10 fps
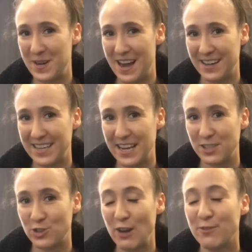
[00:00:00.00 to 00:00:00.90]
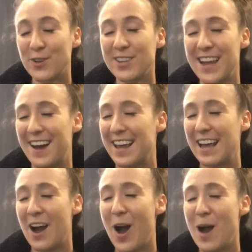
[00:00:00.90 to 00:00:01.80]
not a shuffle, not
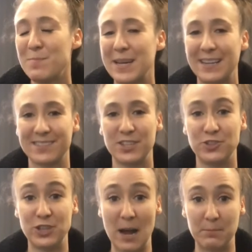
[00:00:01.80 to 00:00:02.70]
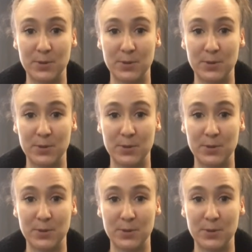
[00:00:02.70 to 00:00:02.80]
a hop, it is a jump.